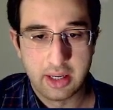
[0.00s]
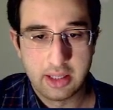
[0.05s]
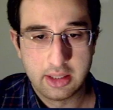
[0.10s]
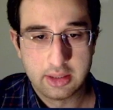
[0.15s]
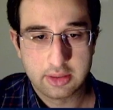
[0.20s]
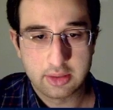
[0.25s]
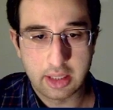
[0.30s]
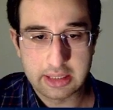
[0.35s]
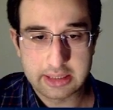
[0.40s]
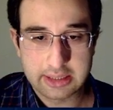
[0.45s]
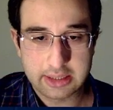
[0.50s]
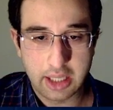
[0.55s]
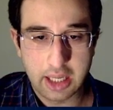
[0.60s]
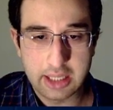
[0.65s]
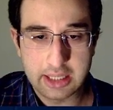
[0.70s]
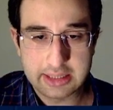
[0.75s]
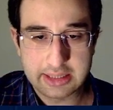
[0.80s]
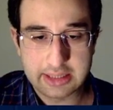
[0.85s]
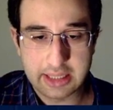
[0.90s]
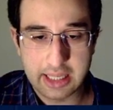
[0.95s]
So I saw
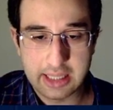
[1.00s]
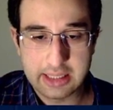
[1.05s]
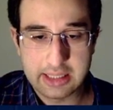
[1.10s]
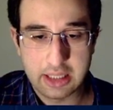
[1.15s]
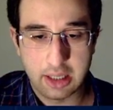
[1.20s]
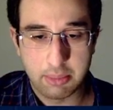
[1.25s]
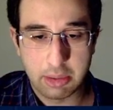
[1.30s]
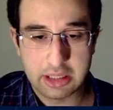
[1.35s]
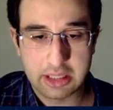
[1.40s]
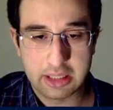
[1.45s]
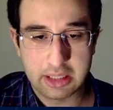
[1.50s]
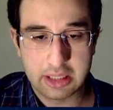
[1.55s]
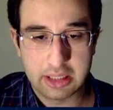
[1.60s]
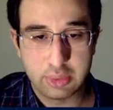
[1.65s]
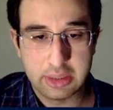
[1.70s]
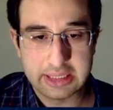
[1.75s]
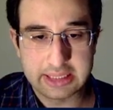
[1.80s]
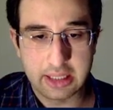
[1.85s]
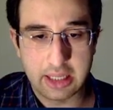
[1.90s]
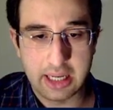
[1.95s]
this idea, but the
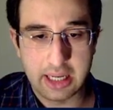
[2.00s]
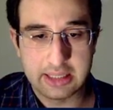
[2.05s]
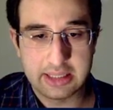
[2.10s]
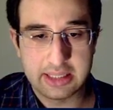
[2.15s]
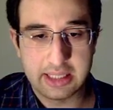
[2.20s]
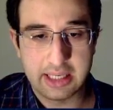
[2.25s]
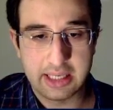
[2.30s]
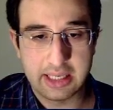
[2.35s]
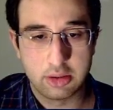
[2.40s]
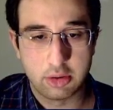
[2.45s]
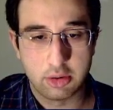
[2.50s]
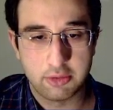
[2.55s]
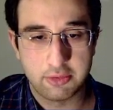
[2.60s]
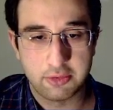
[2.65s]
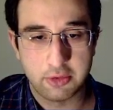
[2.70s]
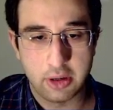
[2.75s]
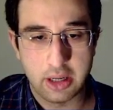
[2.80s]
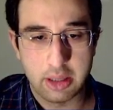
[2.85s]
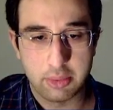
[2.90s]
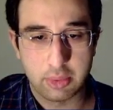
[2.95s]
reason I didn't go
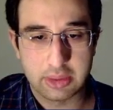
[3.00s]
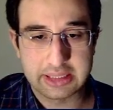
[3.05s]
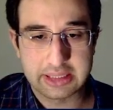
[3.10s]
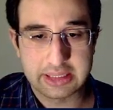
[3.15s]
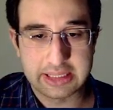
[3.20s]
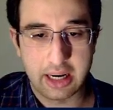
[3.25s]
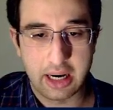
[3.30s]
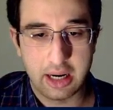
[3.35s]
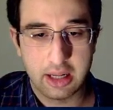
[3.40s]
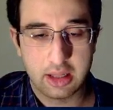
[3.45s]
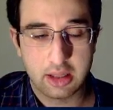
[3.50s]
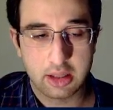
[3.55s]
for it was that I